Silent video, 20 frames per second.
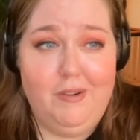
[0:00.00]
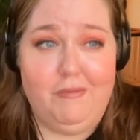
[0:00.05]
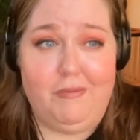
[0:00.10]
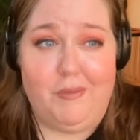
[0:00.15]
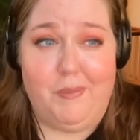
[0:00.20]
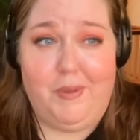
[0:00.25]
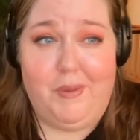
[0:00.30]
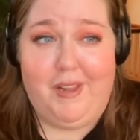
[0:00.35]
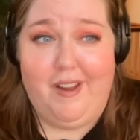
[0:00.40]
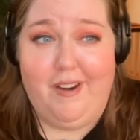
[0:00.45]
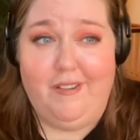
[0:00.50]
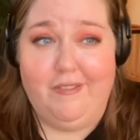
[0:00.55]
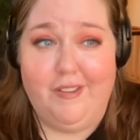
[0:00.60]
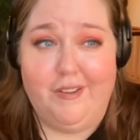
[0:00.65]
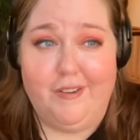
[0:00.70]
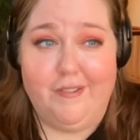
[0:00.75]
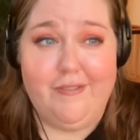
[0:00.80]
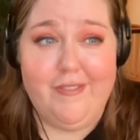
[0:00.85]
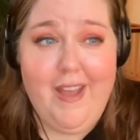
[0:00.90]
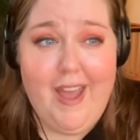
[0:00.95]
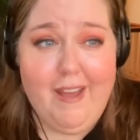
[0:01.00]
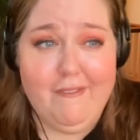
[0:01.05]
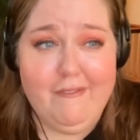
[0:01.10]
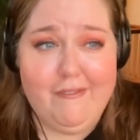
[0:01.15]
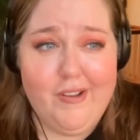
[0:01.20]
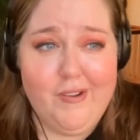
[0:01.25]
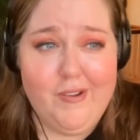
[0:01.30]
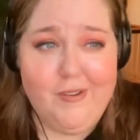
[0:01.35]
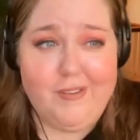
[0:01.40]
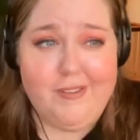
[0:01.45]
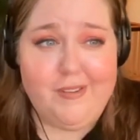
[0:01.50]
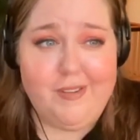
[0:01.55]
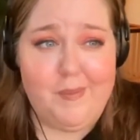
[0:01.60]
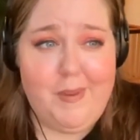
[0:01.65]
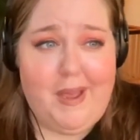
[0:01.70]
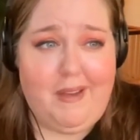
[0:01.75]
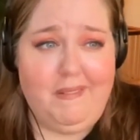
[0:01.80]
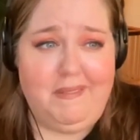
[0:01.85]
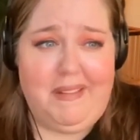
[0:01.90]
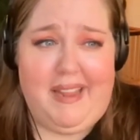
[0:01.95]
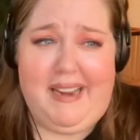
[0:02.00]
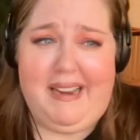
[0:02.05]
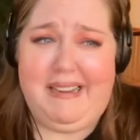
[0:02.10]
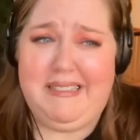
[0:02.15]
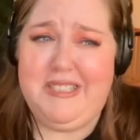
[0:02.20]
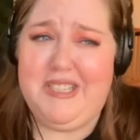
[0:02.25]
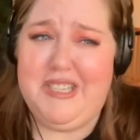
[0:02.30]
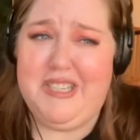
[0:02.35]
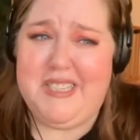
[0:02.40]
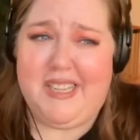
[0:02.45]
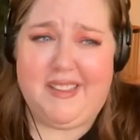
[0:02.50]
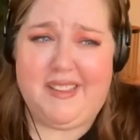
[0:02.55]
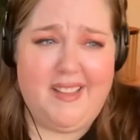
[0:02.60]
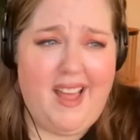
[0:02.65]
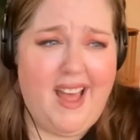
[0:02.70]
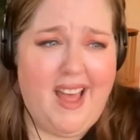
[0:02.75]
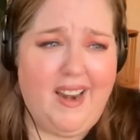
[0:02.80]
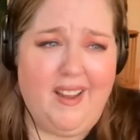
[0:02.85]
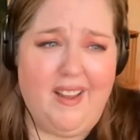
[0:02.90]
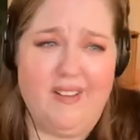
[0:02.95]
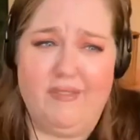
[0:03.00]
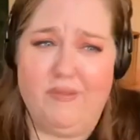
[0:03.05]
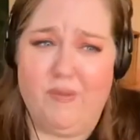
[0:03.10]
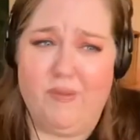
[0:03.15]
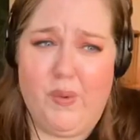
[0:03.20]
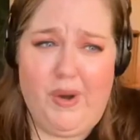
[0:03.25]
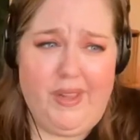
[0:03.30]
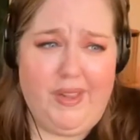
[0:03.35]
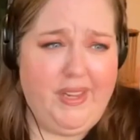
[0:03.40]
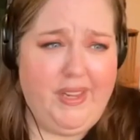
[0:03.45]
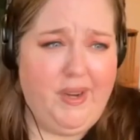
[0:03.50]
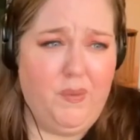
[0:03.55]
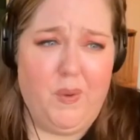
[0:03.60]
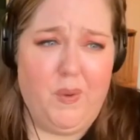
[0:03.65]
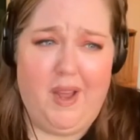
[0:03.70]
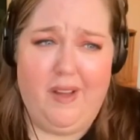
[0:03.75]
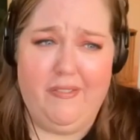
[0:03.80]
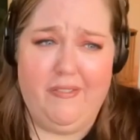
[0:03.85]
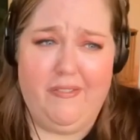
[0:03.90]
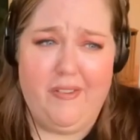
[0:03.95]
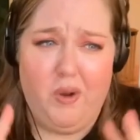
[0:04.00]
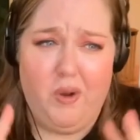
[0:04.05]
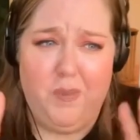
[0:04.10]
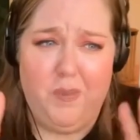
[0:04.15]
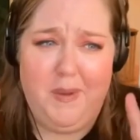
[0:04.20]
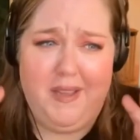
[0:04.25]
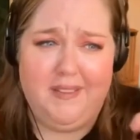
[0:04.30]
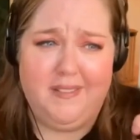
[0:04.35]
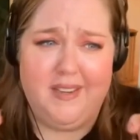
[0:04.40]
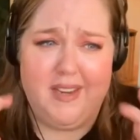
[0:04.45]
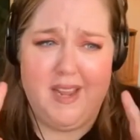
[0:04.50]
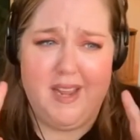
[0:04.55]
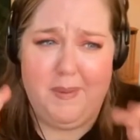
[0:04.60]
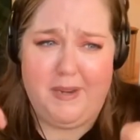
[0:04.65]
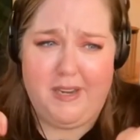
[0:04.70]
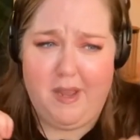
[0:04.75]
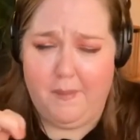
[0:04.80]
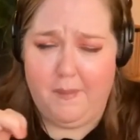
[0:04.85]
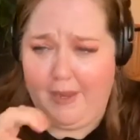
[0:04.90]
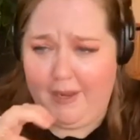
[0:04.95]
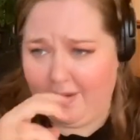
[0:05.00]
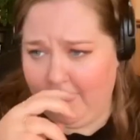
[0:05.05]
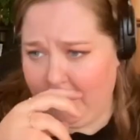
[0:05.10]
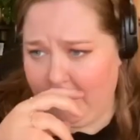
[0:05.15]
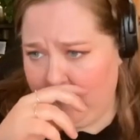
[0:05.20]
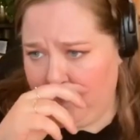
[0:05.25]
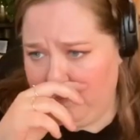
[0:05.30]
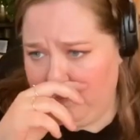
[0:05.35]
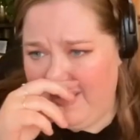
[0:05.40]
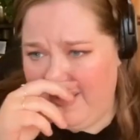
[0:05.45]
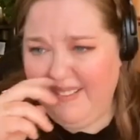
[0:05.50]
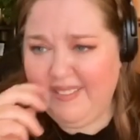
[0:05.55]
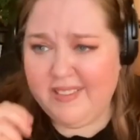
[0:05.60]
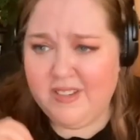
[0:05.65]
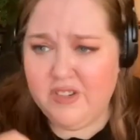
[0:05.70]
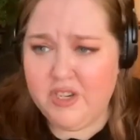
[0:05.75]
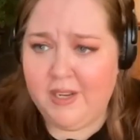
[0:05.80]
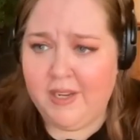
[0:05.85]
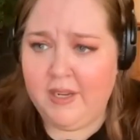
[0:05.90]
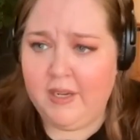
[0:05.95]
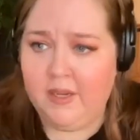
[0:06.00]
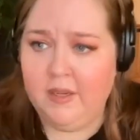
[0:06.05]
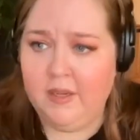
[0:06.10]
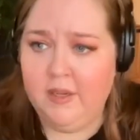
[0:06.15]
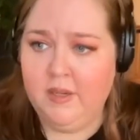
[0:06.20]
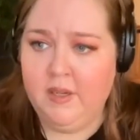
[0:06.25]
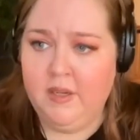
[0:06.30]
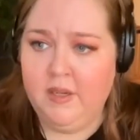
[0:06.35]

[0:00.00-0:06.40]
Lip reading: from a lot of other fat folks about like just a lot of really rough obesity epidemic messaging.